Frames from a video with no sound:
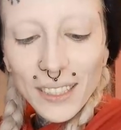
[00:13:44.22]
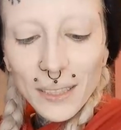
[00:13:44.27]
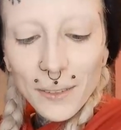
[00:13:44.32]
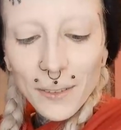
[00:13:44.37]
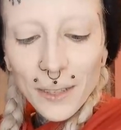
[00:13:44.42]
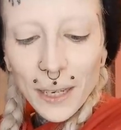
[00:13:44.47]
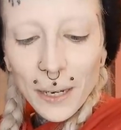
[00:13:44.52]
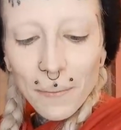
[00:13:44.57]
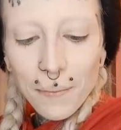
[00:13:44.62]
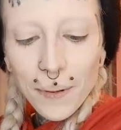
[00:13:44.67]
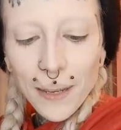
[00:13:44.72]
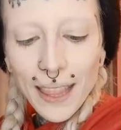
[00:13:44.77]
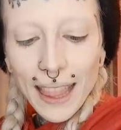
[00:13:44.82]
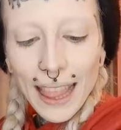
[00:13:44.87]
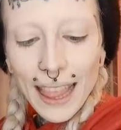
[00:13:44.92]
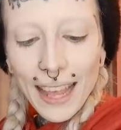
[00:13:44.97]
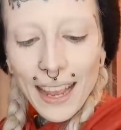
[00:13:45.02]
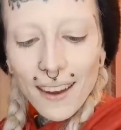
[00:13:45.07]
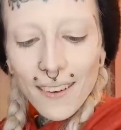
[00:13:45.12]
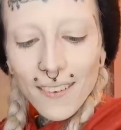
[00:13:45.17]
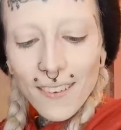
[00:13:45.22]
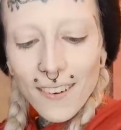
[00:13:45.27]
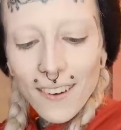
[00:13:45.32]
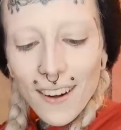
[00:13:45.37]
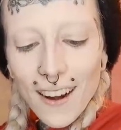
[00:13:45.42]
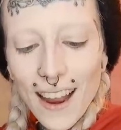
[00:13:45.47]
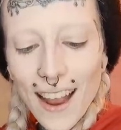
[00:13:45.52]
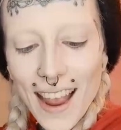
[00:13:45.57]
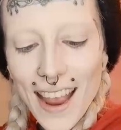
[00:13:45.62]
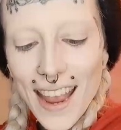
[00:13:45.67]
So we're gonna put that
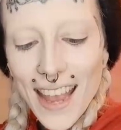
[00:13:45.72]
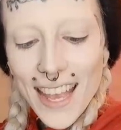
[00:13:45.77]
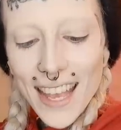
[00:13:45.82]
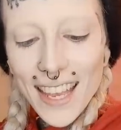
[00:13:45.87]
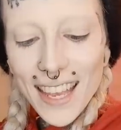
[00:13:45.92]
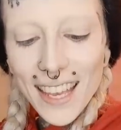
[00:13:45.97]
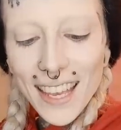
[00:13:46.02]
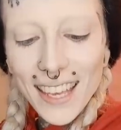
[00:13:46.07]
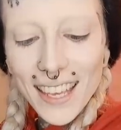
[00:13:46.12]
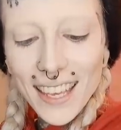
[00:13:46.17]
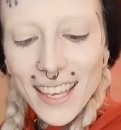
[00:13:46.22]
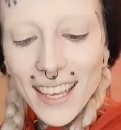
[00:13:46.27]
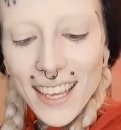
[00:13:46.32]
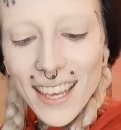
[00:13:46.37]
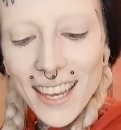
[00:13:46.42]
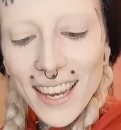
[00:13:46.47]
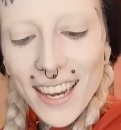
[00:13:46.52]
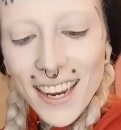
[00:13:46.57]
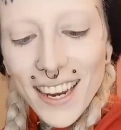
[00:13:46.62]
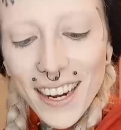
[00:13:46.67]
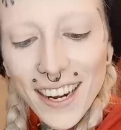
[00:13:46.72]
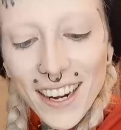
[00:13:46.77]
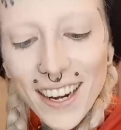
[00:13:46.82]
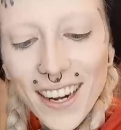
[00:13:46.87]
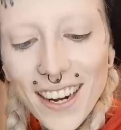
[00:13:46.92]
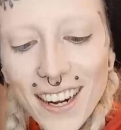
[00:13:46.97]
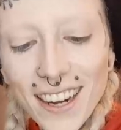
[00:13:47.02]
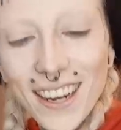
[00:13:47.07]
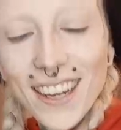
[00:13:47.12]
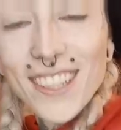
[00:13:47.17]
right
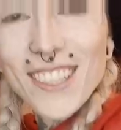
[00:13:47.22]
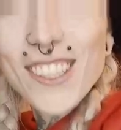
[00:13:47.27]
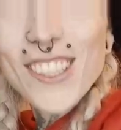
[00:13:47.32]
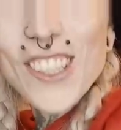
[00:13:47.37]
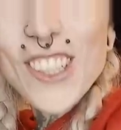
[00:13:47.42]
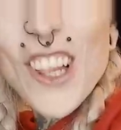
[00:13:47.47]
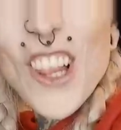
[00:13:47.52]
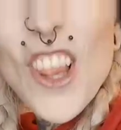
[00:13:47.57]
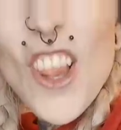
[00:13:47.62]
here. Just